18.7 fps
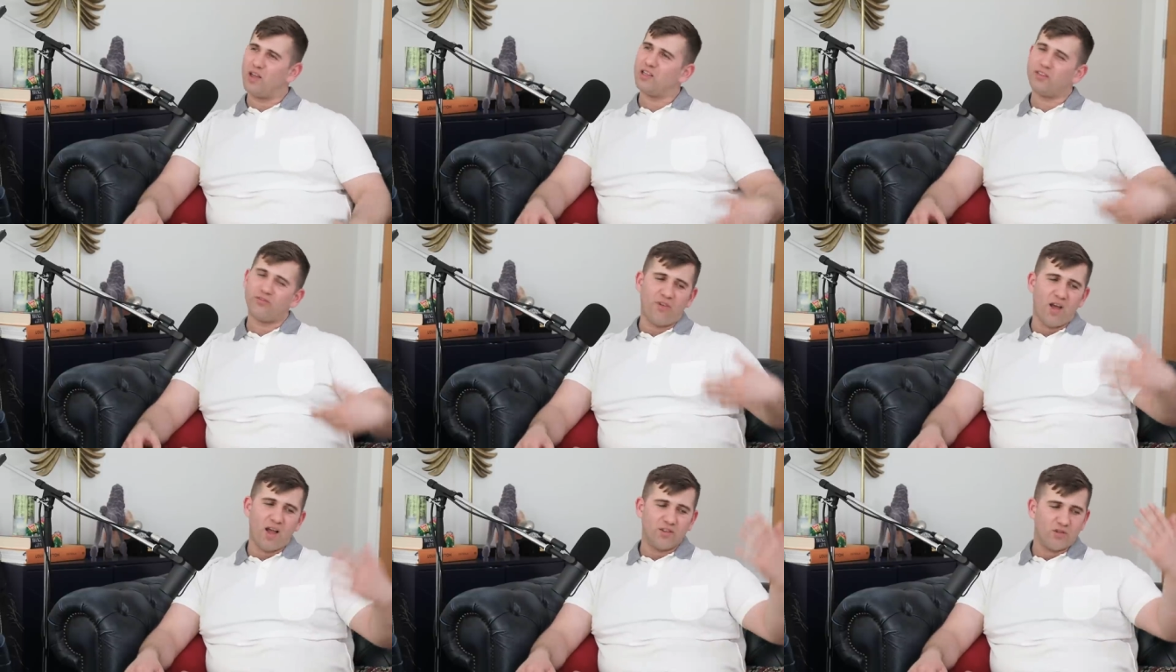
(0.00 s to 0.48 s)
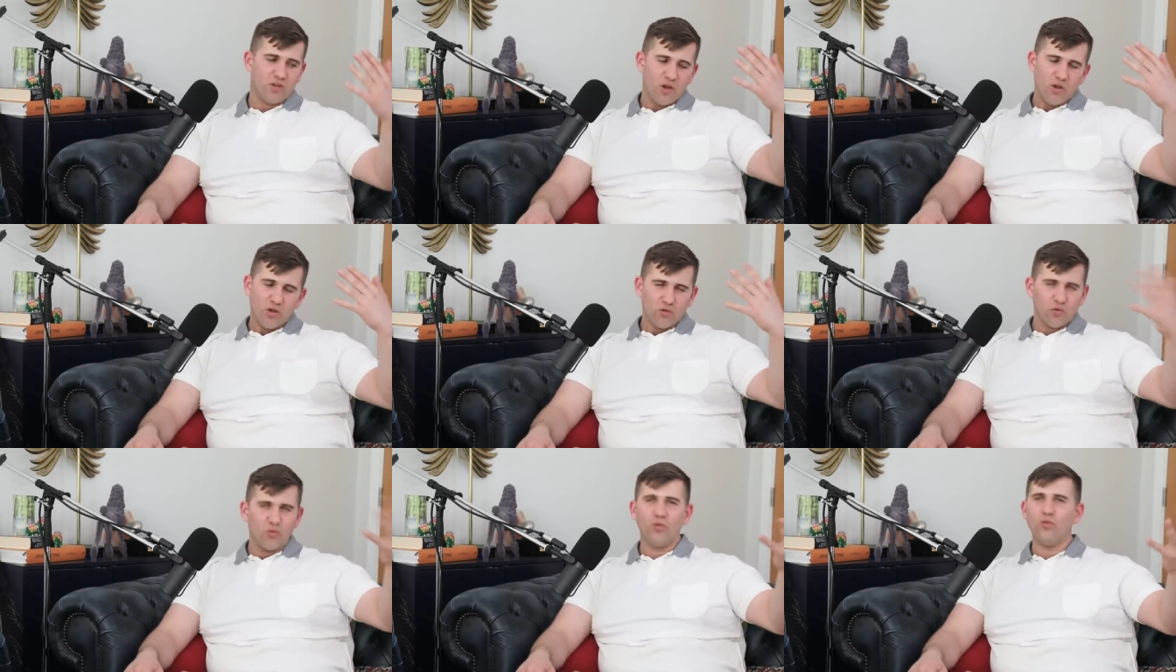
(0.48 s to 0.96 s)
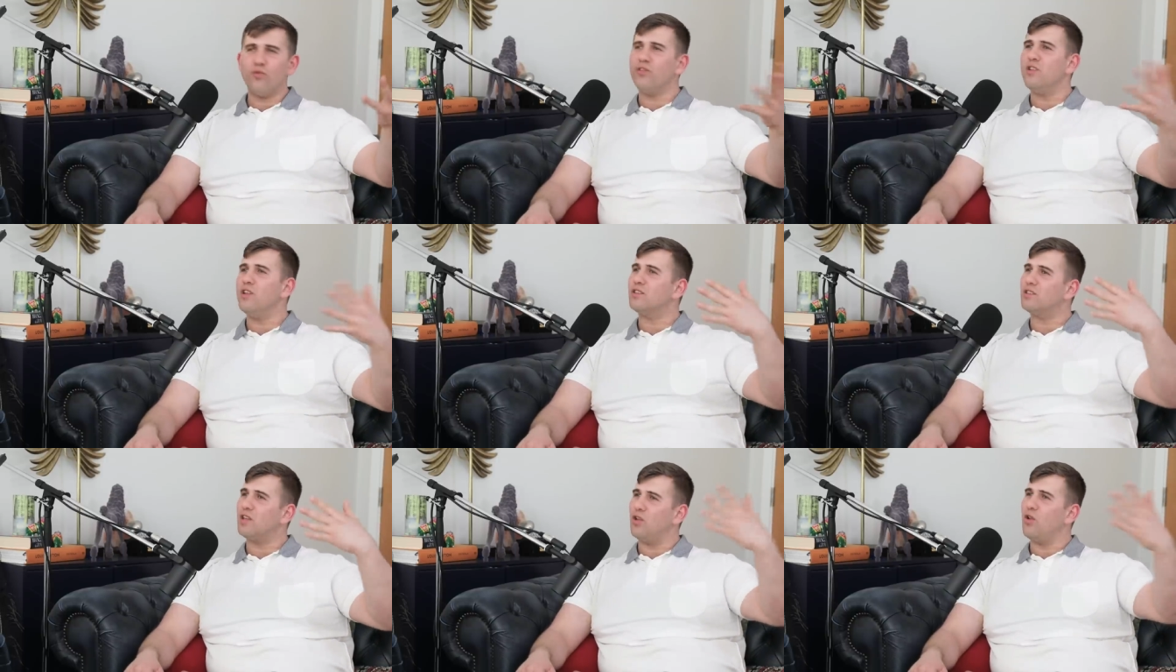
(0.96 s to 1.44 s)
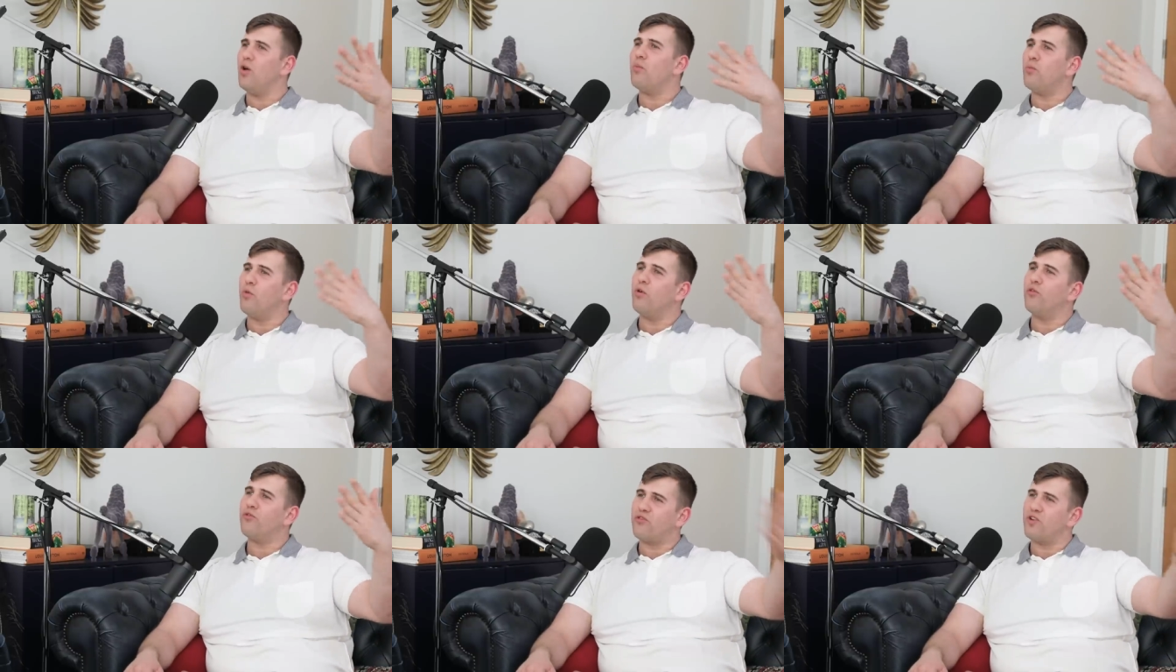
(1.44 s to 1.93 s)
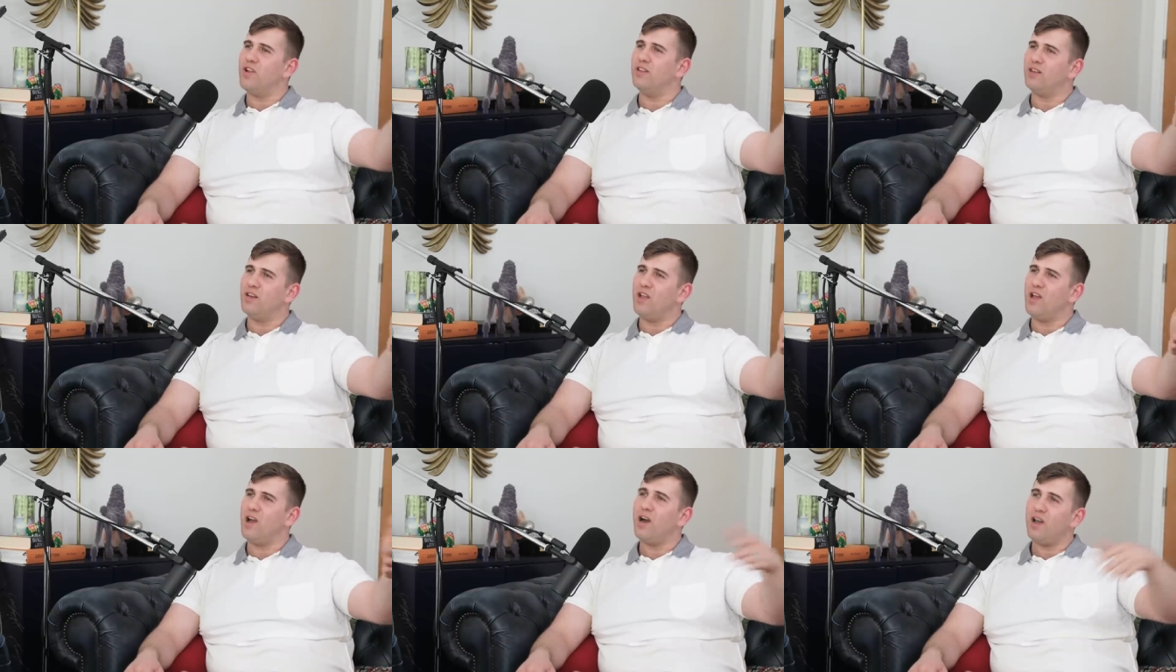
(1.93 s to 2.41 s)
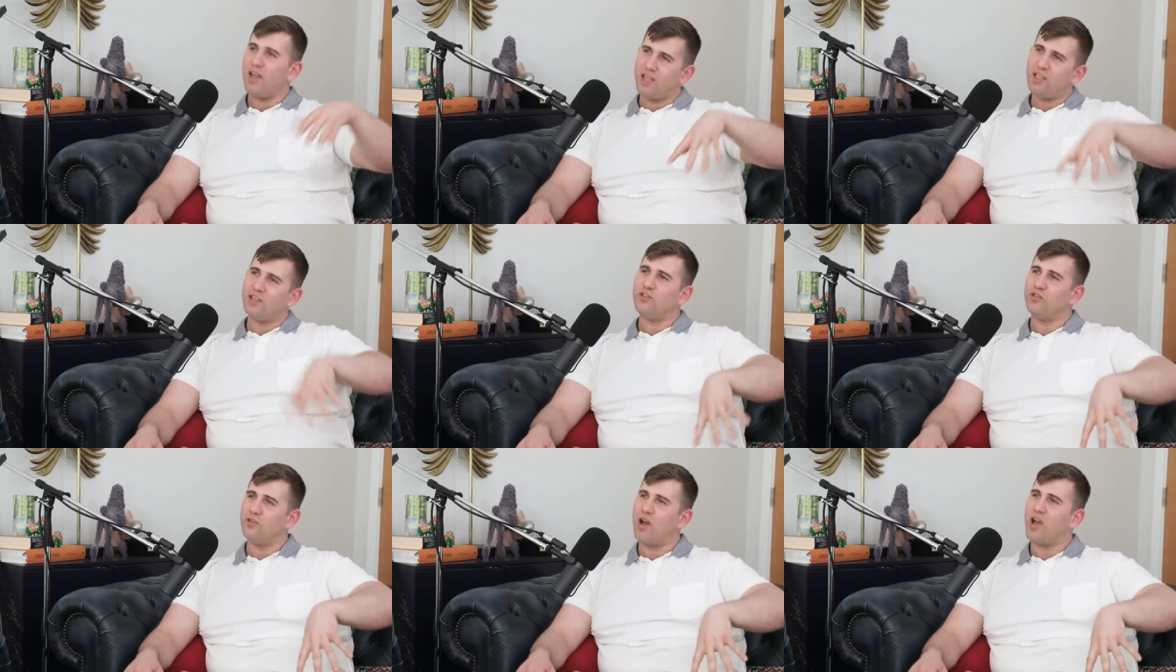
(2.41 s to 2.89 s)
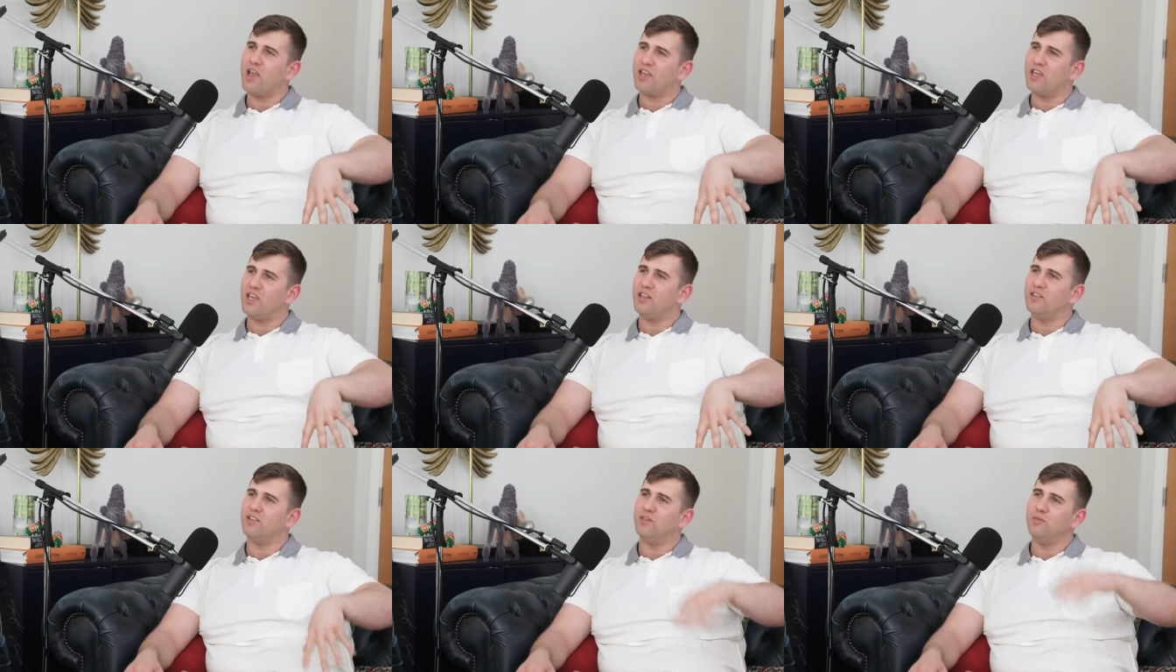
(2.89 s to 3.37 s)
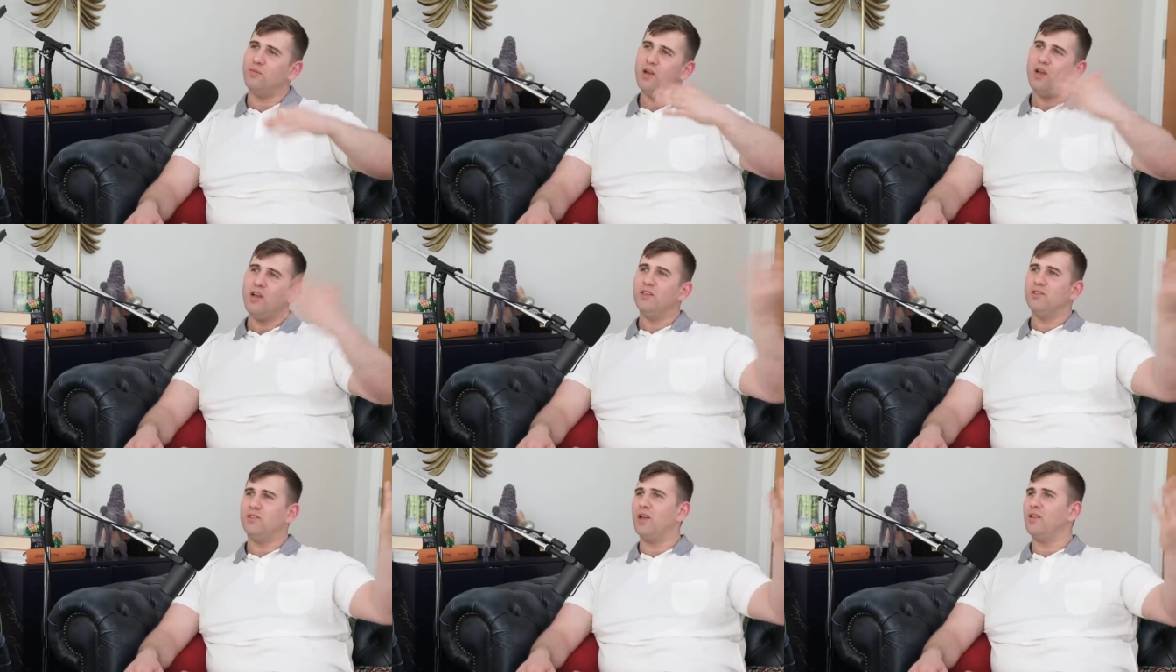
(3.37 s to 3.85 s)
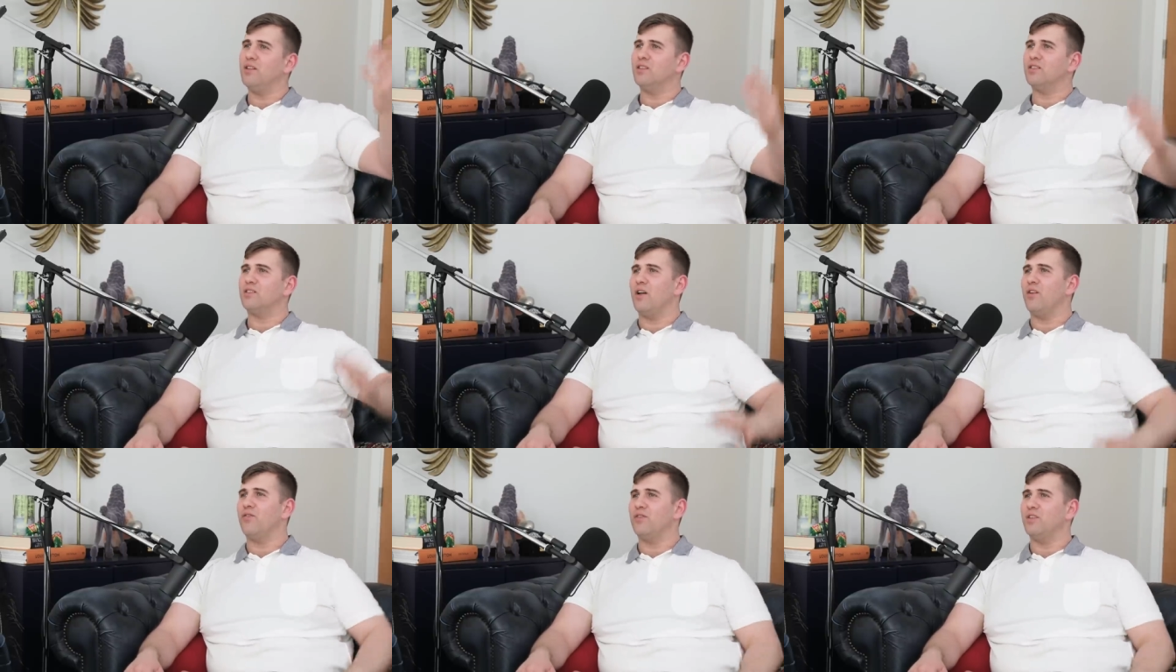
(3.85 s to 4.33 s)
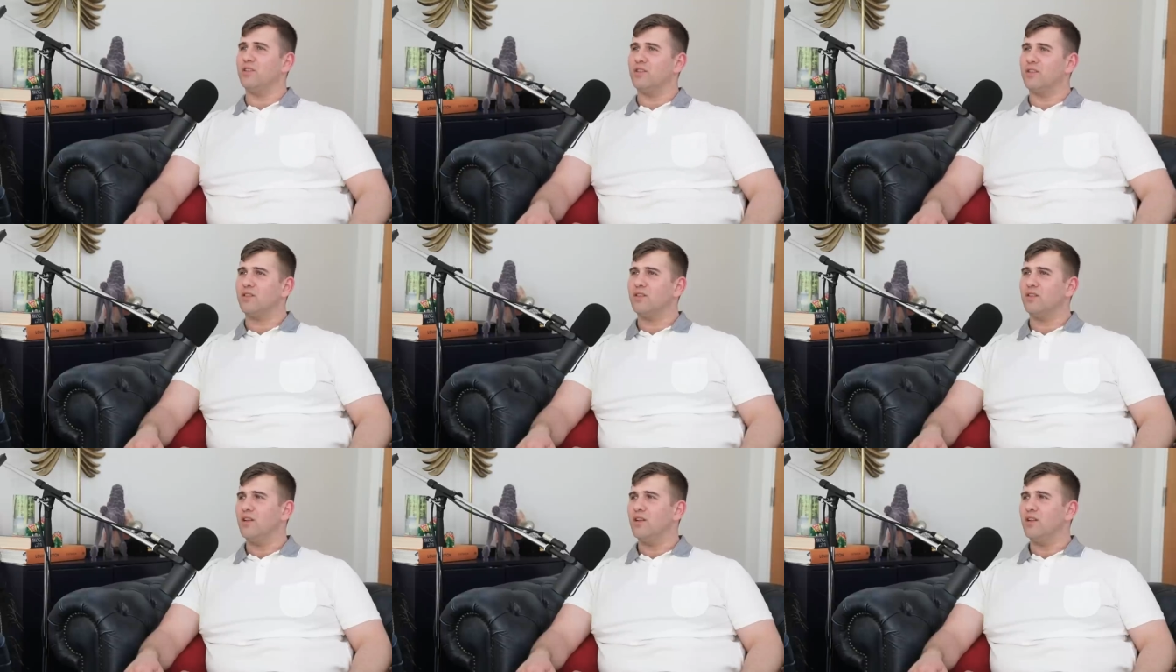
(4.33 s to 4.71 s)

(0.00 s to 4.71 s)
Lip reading: I just found Northerners a lot more friendlier in the United Kingdom than the Southerners.